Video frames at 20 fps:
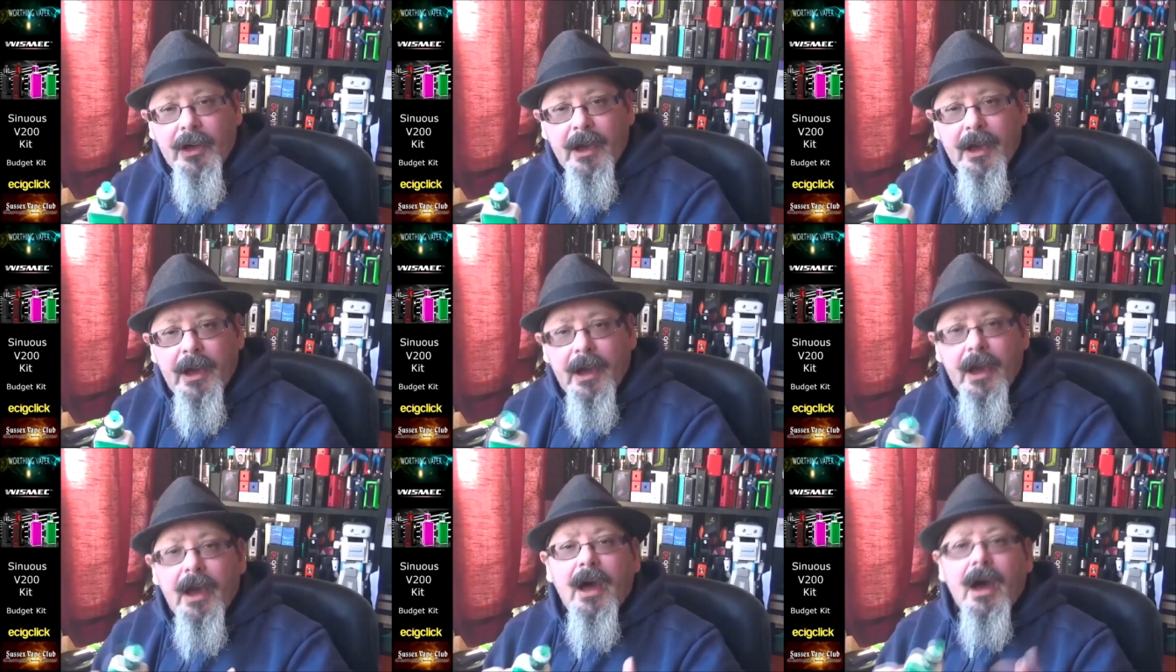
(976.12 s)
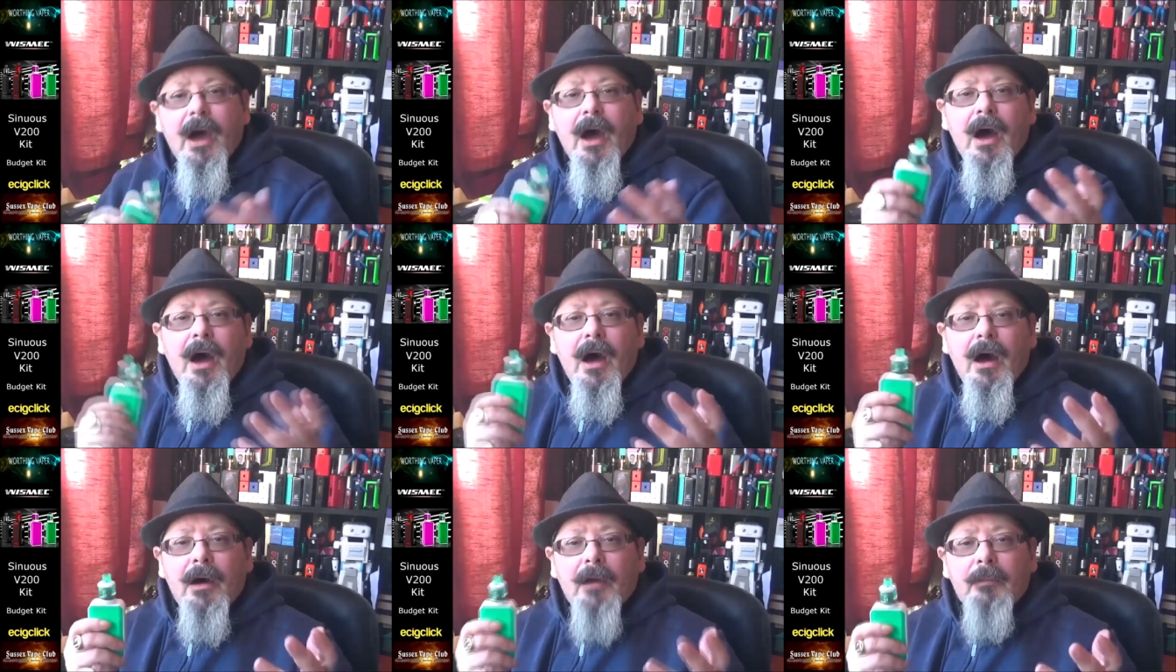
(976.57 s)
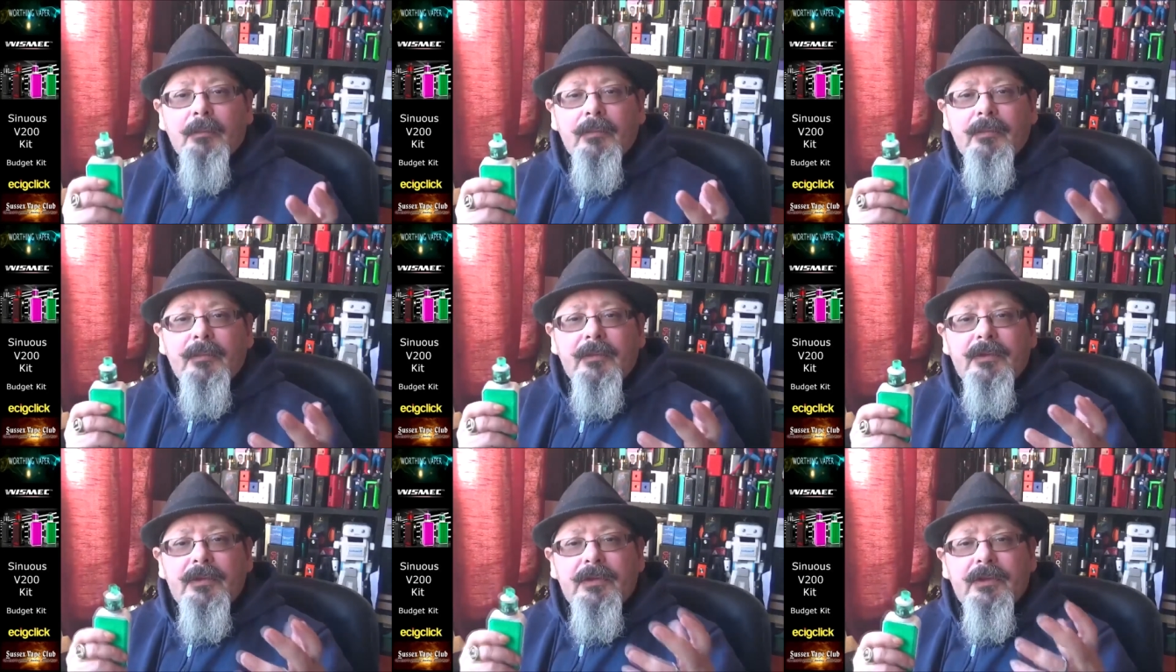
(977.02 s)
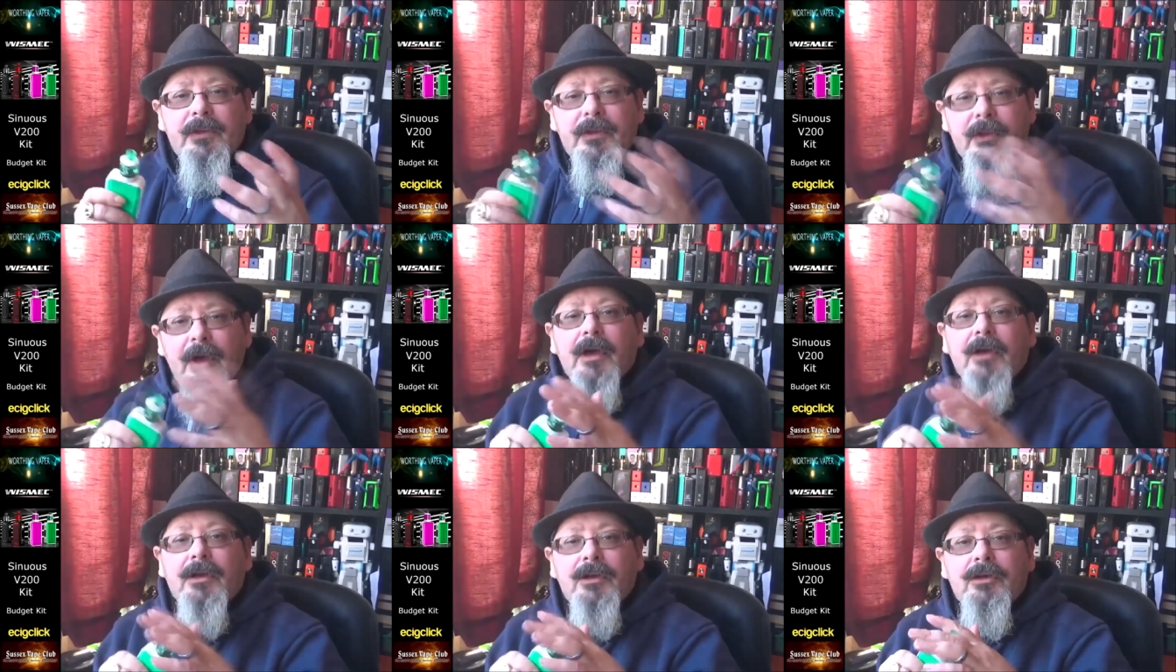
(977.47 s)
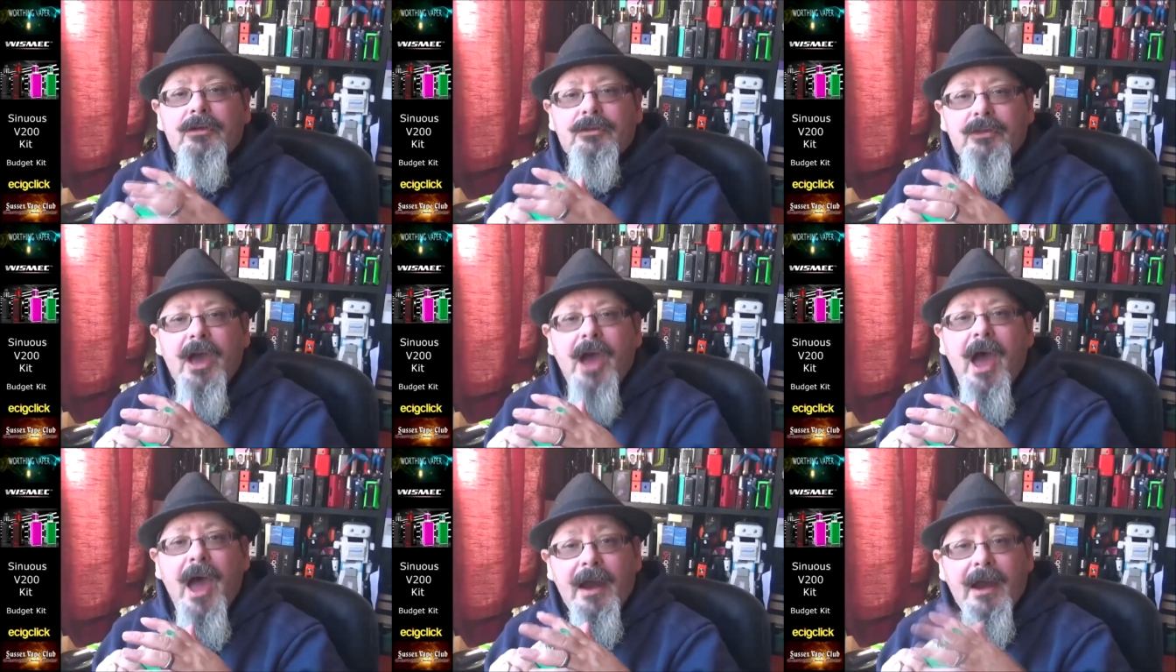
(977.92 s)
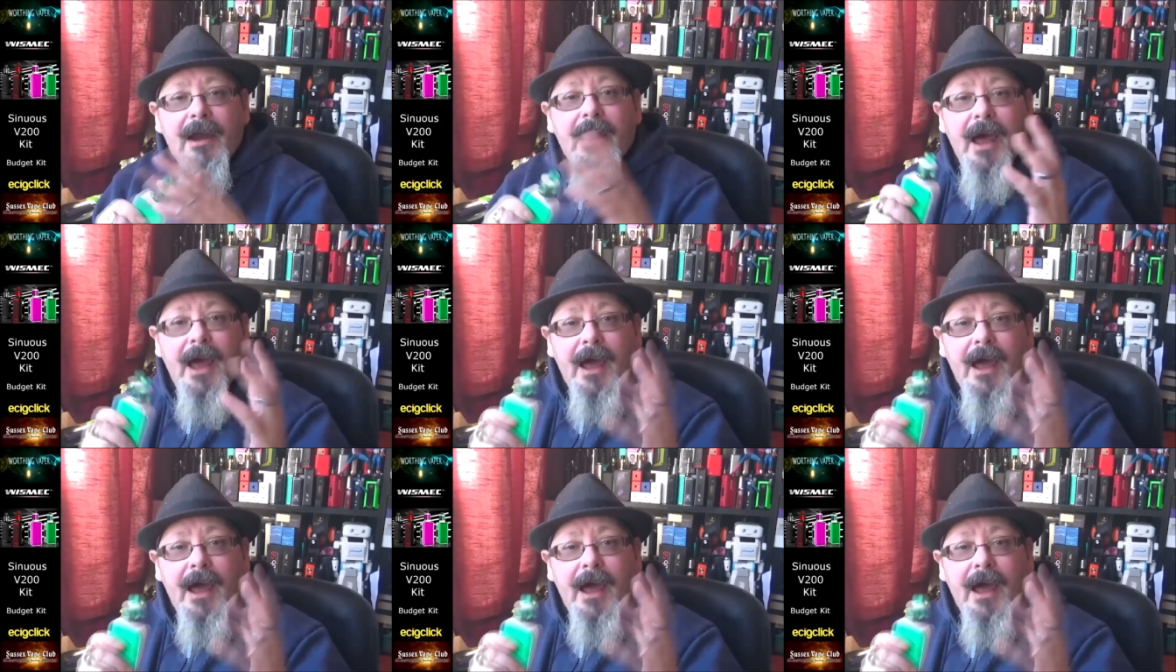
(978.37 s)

it, um, you can